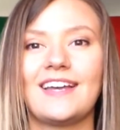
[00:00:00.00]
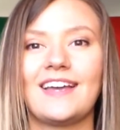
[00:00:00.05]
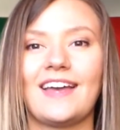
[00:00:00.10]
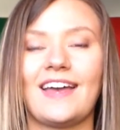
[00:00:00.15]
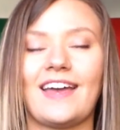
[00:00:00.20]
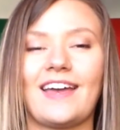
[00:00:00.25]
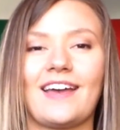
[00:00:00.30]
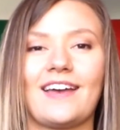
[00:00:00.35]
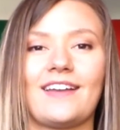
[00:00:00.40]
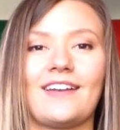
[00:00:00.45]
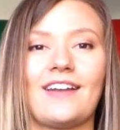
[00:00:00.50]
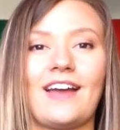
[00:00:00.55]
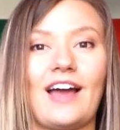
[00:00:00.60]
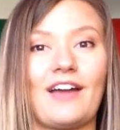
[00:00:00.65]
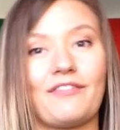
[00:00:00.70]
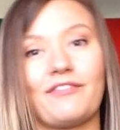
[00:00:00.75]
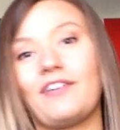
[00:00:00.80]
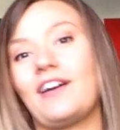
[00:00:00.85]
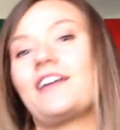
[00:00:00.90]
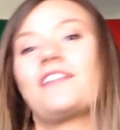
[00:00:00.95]
And
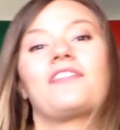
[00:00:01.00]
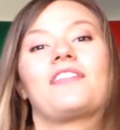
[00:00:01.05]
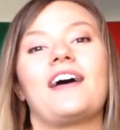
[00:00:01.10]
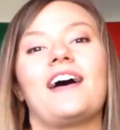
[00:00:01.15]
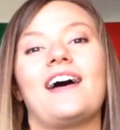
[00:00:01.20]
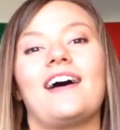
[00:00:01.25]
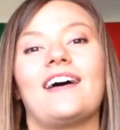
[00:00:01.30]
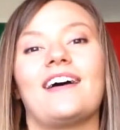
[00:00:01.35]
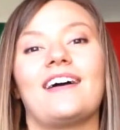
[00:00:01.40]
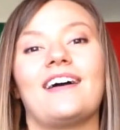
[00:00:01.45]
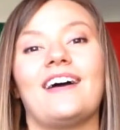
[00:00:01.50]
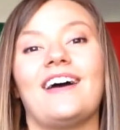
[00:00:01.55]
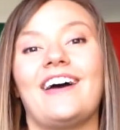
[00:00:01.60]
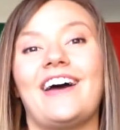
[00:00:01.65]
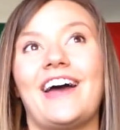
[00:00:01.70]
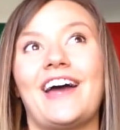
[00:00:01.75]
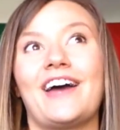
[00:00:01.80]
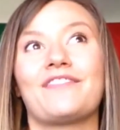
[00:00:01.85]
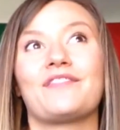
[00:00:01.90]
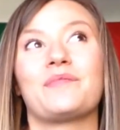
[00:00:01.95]
I find that
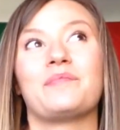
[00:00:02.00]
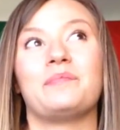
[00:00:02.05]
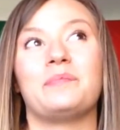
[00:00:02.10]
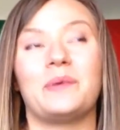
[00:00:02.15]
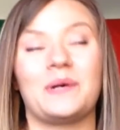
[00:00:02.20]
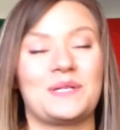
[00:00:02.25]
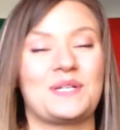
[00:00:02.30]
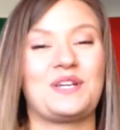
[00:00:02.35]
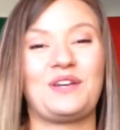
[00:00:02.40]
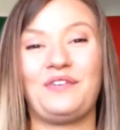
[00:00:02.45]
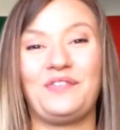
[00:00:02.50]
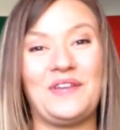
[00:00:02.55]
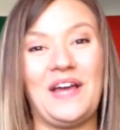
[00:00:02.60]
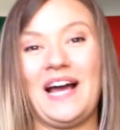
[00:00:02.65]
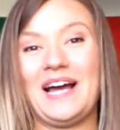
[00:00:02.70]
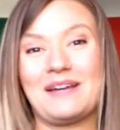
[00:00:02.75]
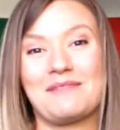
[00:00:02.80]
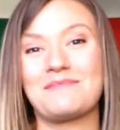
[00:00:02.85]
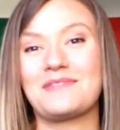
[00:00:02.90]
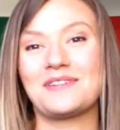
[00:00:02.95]
I have a bunch of
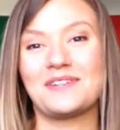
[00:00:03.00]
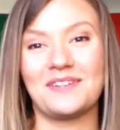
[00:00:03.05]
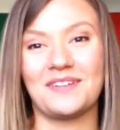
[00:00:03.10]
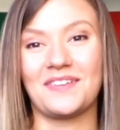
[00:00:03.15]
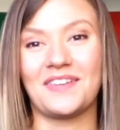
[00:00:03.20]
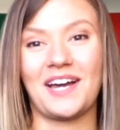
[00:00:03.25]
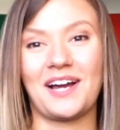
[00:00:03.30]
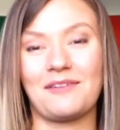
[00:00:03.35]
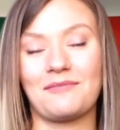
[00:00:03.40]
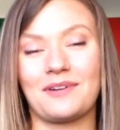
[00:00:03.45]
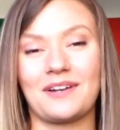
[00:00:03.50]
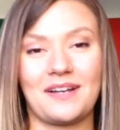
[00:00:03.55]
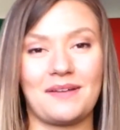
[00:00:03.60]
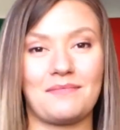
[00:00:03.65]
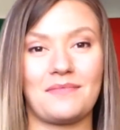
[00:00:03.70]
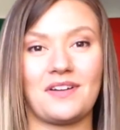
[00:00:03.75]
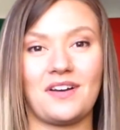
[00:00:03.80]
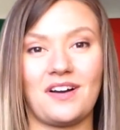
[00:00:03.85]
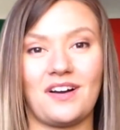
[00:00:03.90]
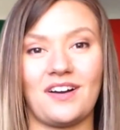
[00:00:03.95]
time to do that when
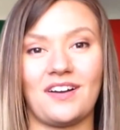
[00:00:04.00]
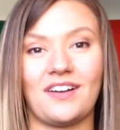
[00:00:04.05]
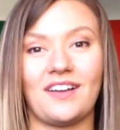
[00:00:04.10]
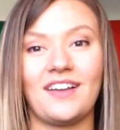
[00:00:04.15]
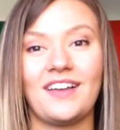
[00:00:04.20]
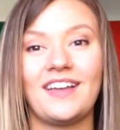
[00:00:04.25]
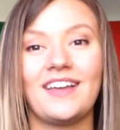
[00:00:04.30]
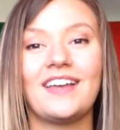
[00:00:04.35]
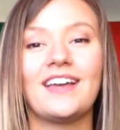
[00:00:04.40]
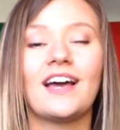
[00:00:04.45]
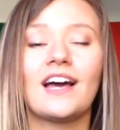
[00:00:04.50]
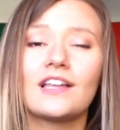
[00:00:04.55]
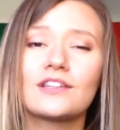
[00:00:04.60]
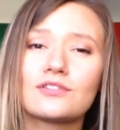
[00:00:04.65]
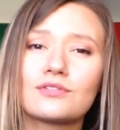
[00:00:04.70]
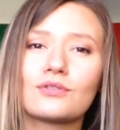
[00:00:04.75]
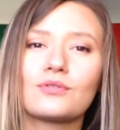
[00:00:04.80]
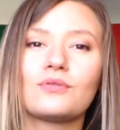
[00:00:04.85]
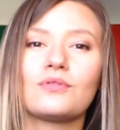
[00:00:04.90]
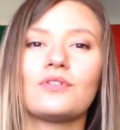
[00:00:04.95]
I'm not at
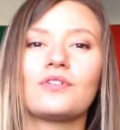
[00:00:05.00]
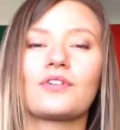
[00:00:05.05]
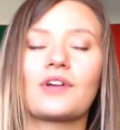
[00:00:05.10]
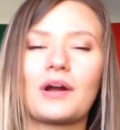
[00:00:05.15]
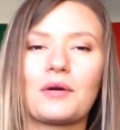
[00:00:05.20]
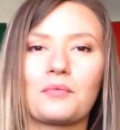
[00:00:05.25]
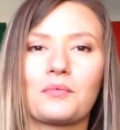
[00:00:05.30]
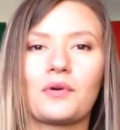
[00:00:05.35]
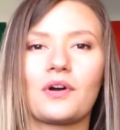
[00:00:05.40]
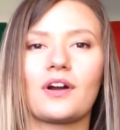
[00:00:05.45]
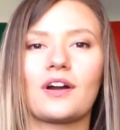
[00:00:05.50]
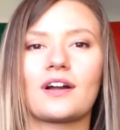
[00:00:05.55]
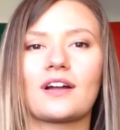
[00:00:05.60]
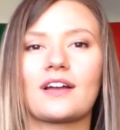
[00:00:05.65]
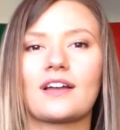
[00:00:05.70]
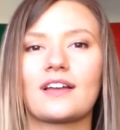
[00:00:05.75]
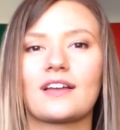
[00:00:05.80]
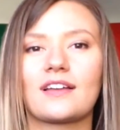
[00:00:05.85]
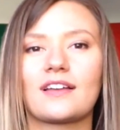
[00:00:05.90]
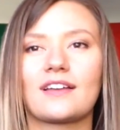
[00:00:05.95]
school or at
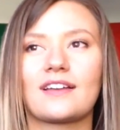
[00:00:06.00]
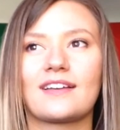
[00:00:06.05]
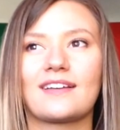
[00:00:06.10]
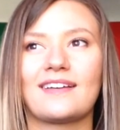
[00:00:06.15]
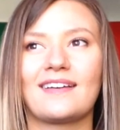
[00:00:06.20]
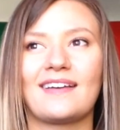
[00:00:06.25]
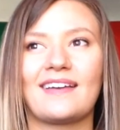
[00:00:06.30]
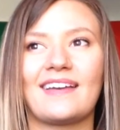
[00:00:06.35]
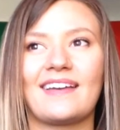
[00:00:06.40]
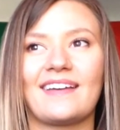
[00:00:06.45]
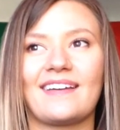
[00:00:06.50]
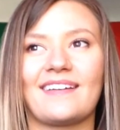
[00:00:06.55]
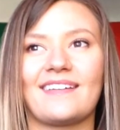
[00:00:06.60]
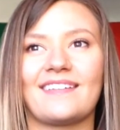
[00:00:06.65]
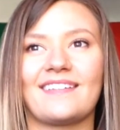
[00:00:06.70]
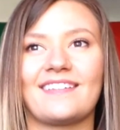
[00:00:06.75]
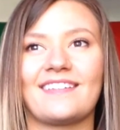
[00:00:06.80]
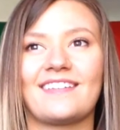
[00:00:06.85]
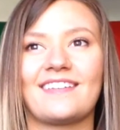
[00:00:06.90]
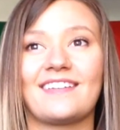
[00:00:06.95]
work,
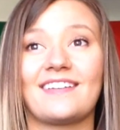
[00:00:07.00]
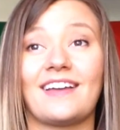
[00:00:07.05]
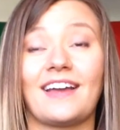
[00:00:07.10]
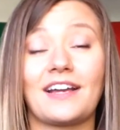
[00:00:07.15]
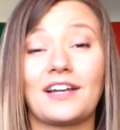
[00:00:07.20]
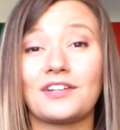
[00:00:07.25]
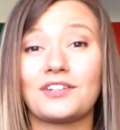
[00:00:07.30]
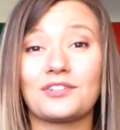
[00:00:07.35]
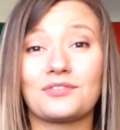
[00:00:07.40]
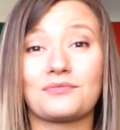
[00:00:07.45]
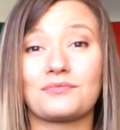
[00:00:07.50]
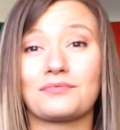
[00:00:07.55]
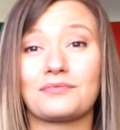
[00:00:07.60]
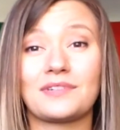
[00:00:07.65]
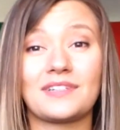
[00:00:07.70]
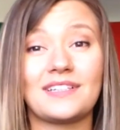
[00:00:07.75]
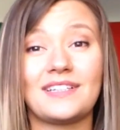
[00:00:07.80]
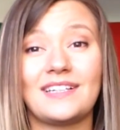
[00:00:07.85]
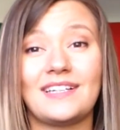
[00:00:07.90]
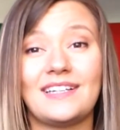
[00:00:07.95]
and I can just
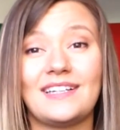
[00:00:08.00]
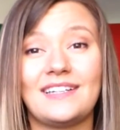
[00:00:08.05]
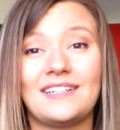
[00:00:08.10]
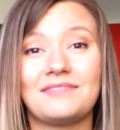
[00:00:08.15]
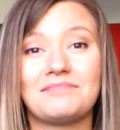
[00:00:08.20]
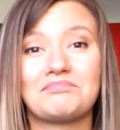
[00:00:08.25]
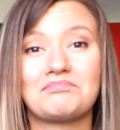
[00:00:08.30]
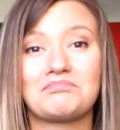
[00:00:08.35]
really,